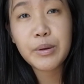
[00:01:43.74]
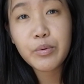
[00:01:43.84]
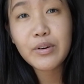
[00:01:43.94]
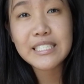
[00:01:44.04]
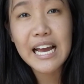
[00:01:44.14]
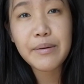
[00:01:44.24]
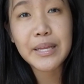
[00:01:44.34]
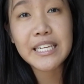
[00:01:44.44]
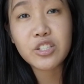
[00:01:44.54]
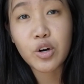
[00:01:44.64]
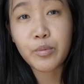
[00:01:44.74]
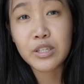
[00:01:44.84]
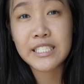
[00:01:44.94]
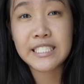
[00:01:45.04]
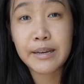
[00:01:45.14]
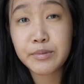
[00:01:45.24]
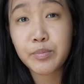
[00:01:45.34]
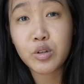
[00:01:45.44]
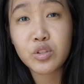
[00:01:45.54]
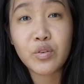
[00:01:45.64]
people with diabetes are more
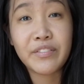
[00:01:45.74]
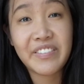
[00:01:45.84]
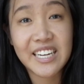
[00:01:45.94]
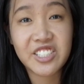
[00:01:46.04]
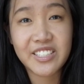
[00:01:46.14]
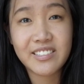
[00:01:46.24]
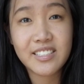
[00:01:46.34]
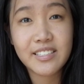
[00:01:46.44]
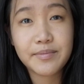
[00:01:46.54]
susceptible to infections.